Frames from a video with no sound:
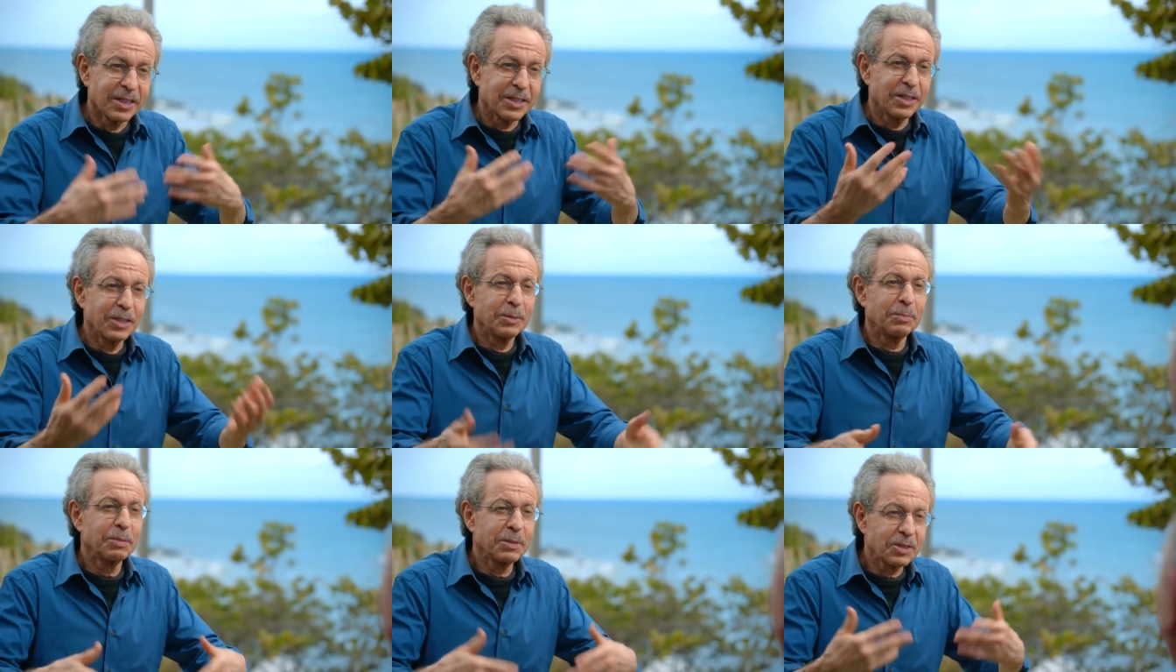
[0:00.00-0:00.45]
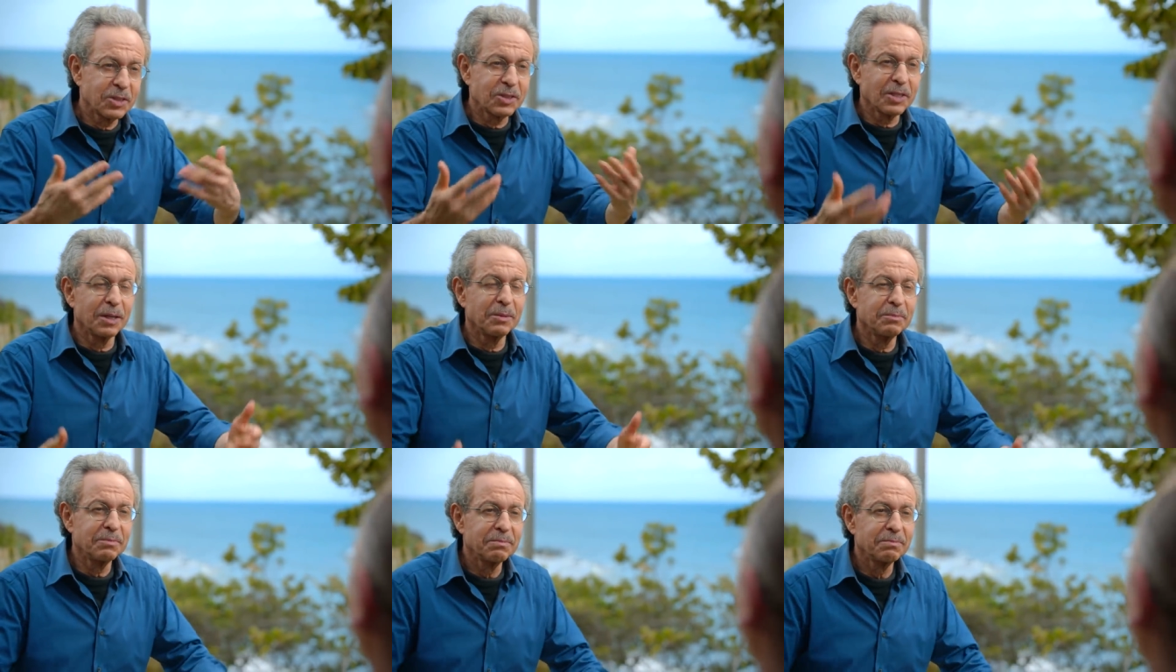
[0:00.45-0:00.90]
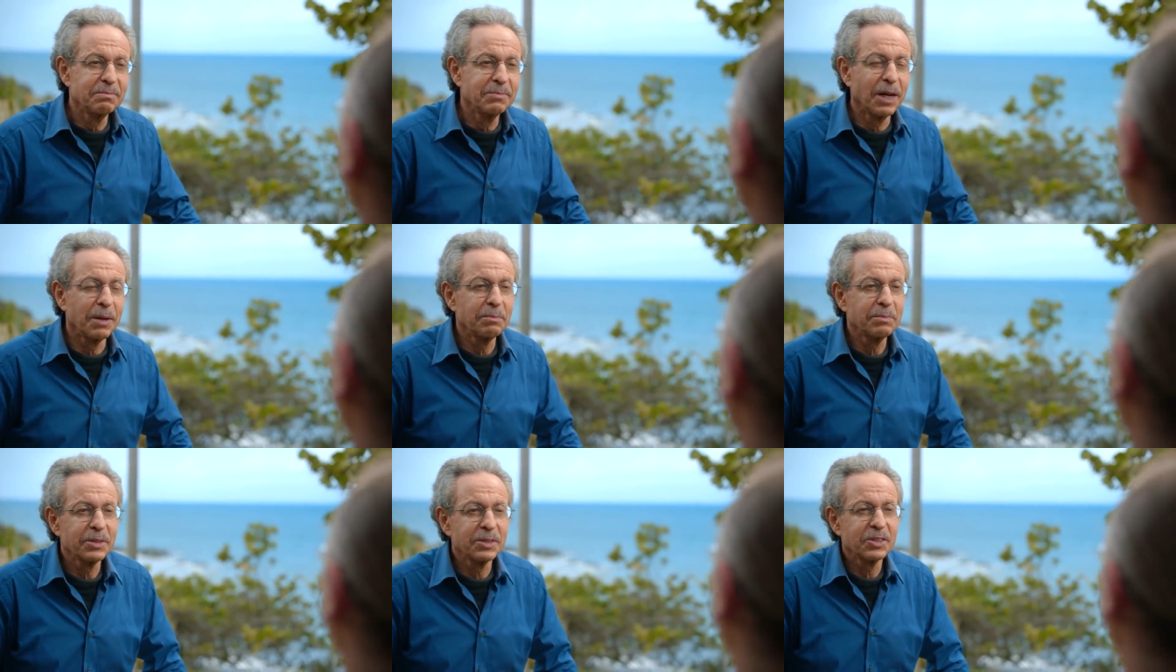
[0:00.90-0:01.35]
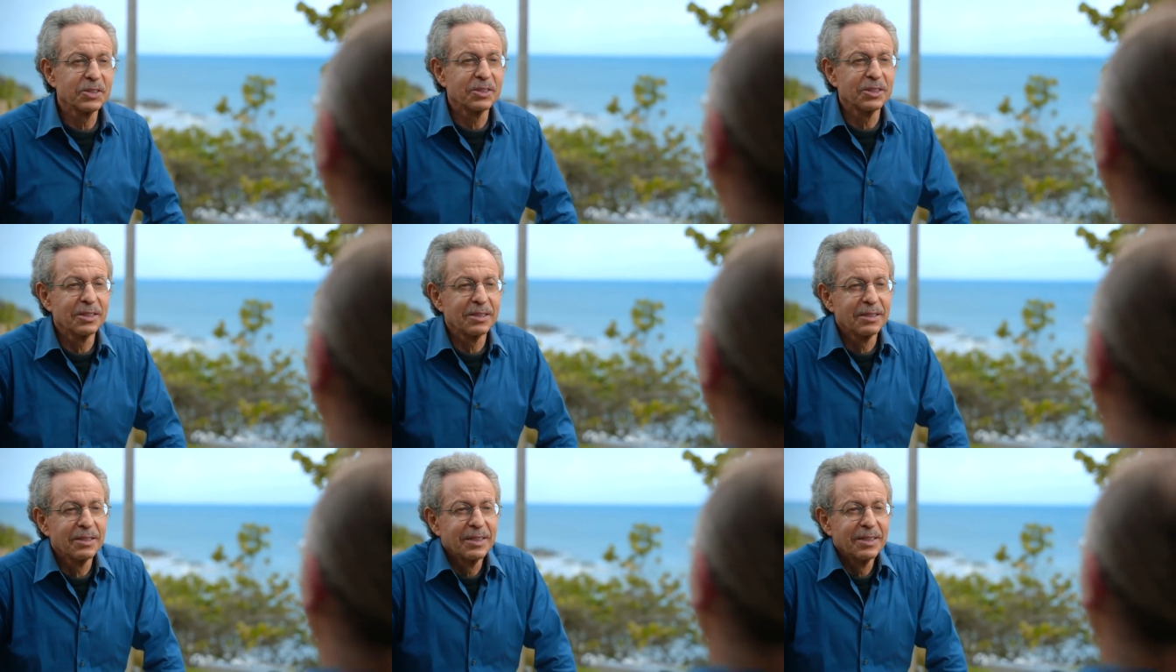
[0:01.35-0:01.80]
can you put some numbers
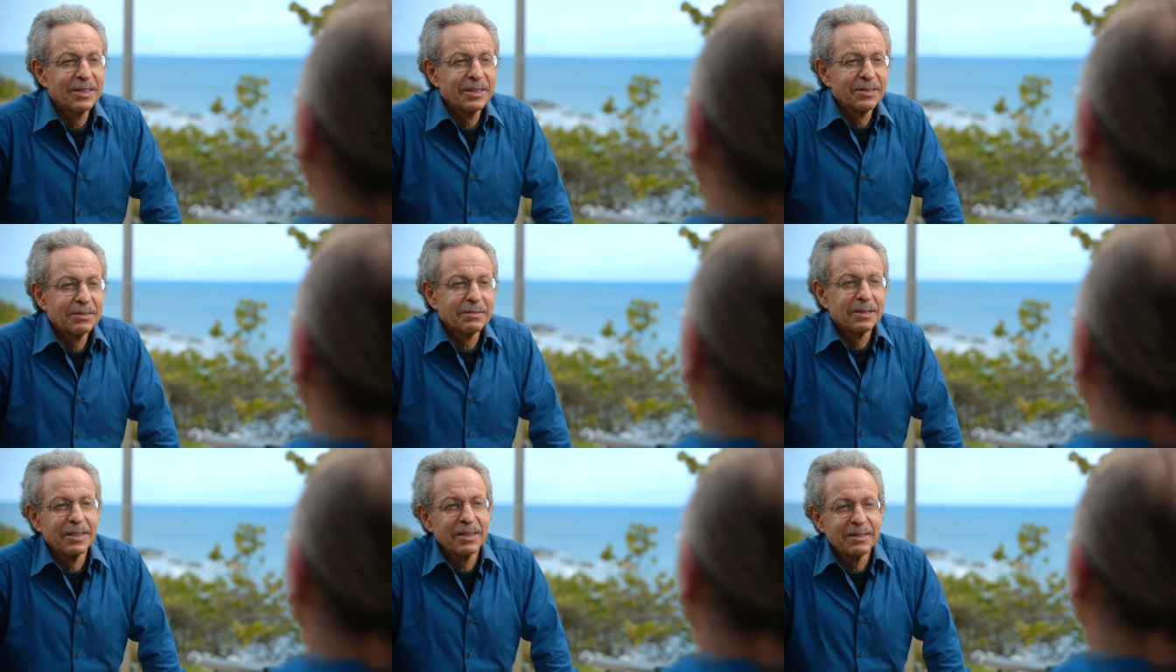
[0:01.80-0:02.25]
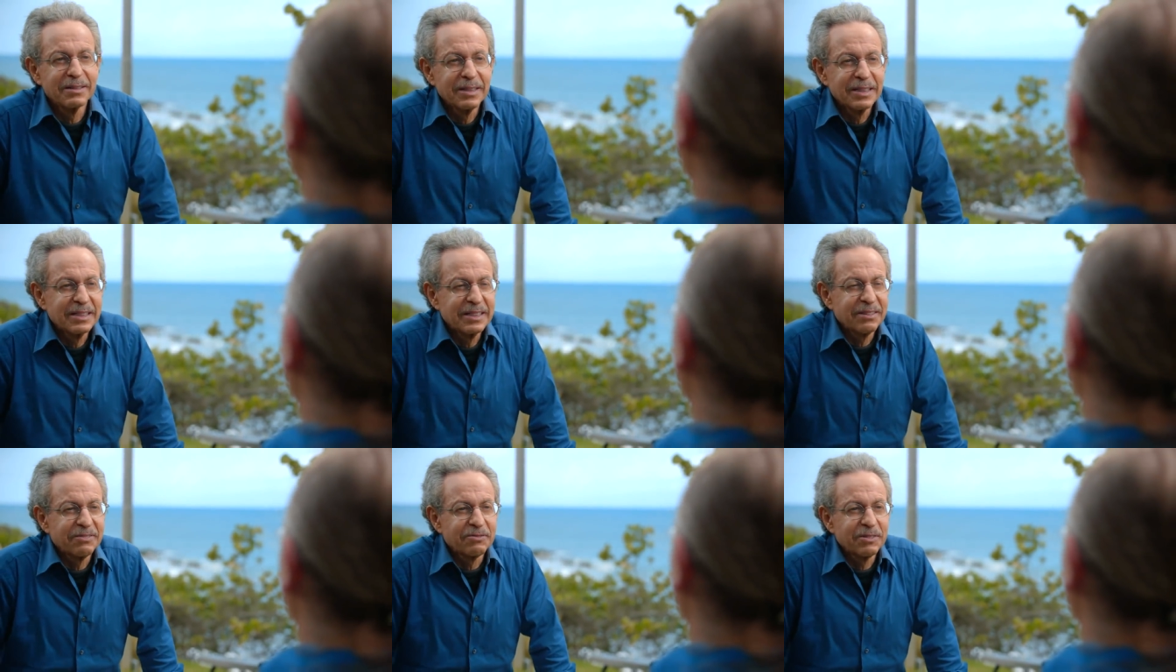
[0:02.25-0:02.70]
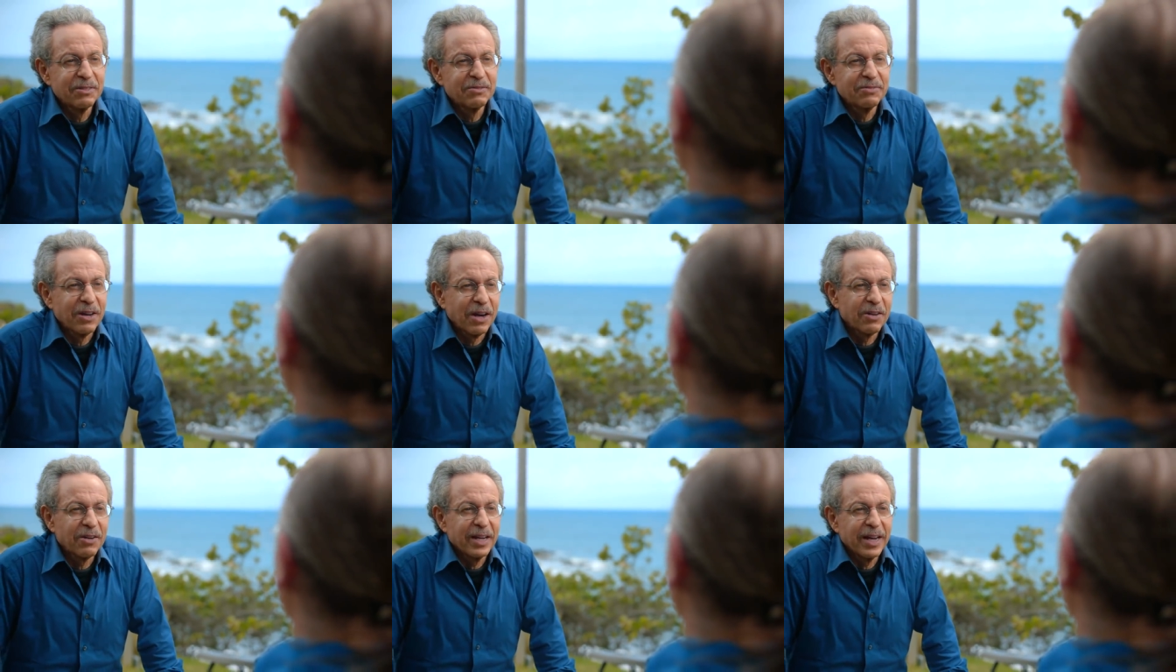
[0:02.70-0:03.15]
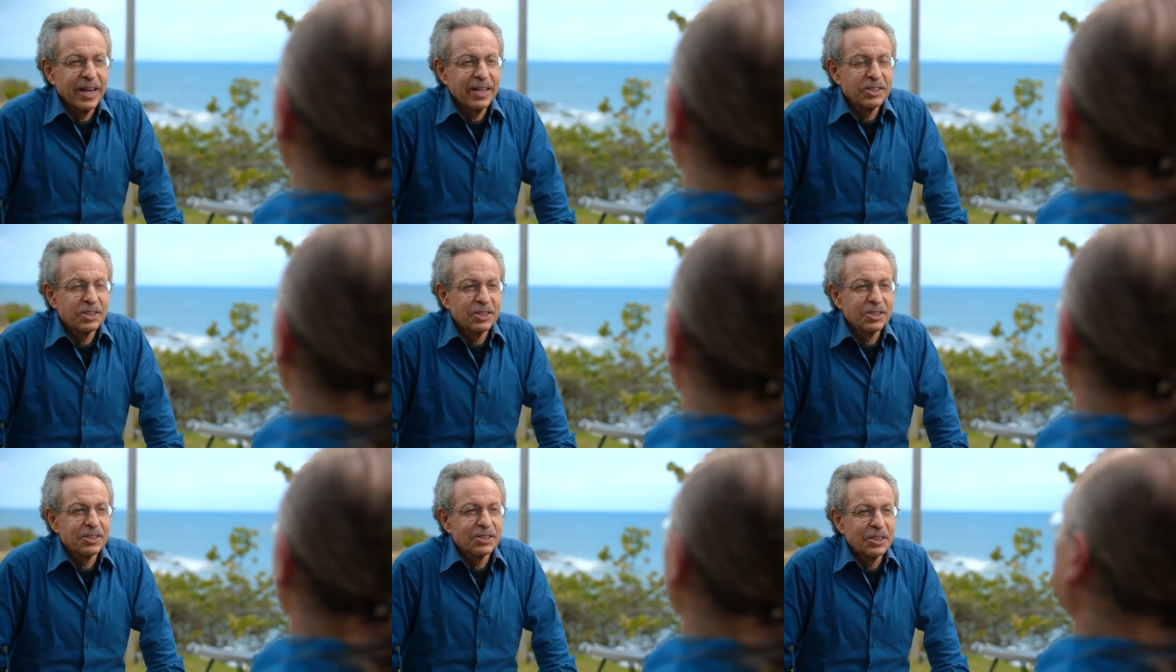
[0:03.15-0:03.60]
to the, the different
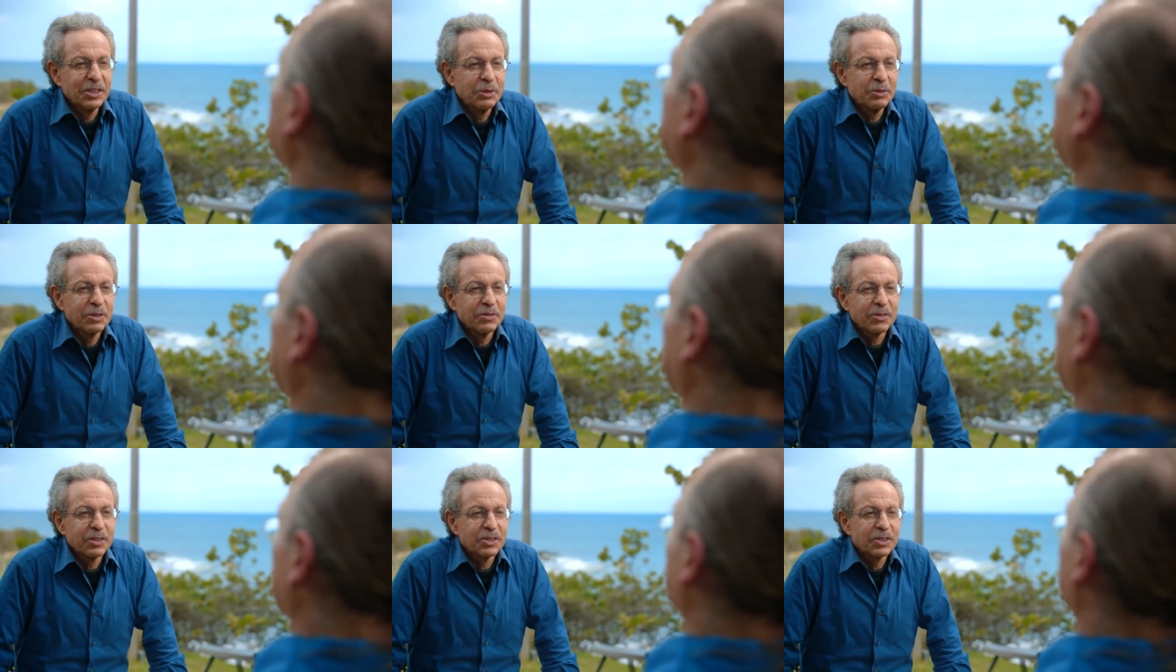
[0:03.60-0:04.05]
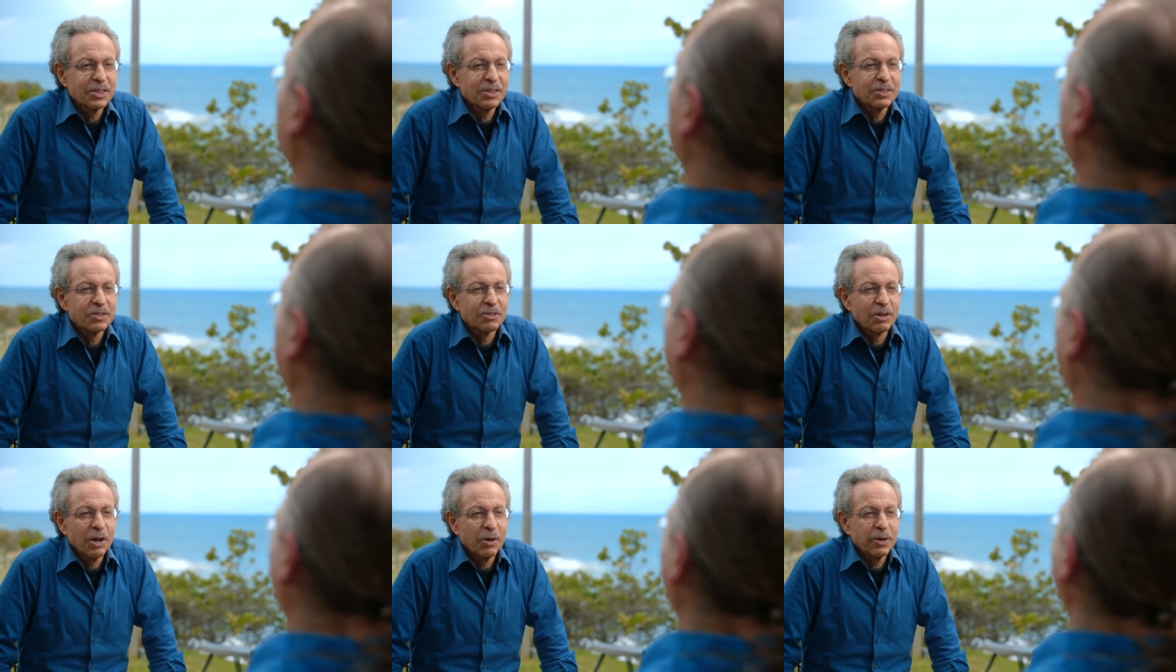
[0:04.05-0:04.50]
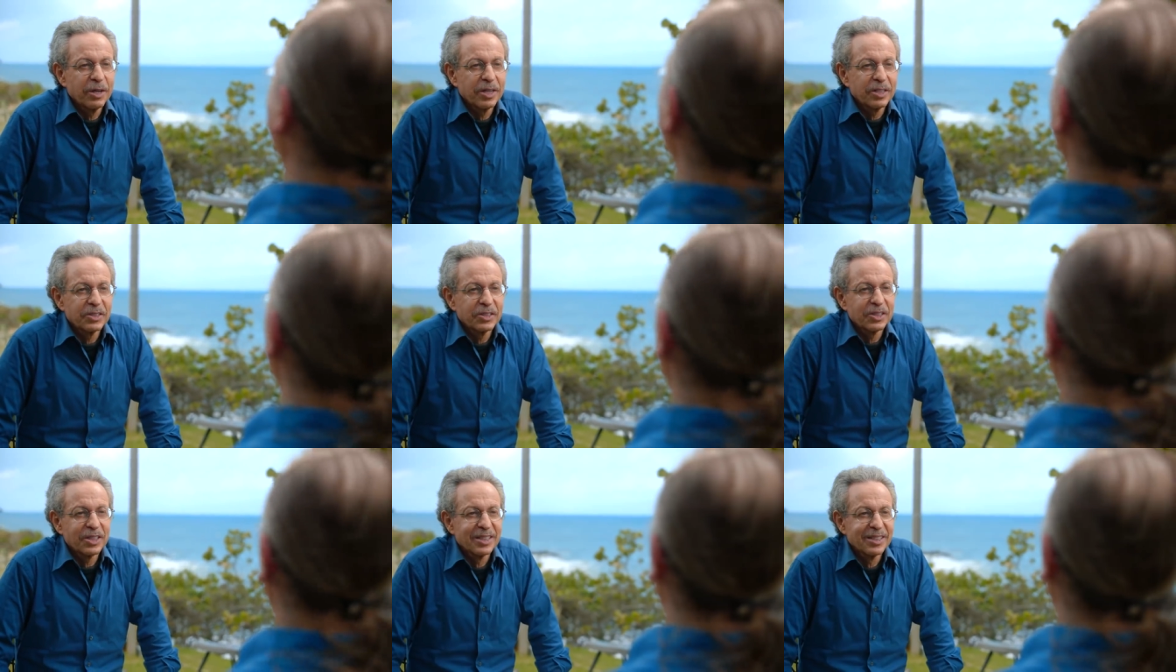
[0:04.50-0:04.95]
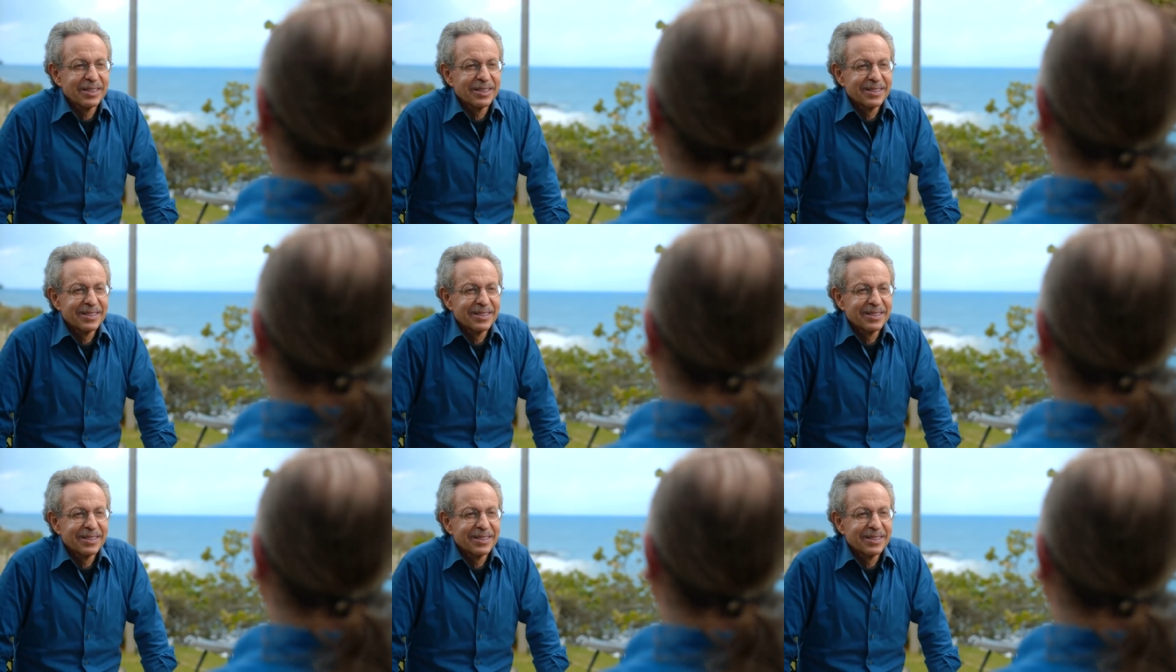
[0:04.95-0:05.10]
variations the universe can throw at us? Sure.